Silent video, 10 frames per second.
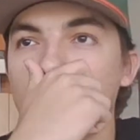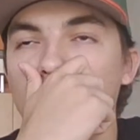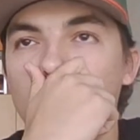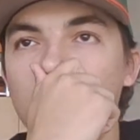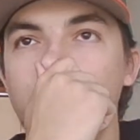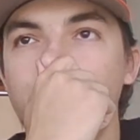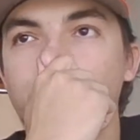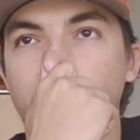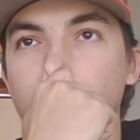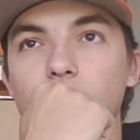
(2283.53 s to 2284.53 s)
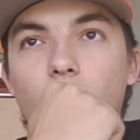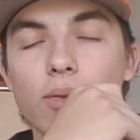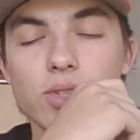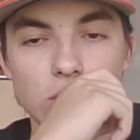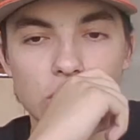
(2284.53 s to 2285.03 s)

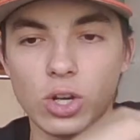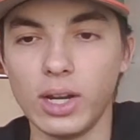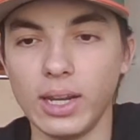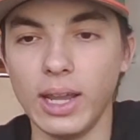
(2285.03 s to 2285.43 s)
obviously you try and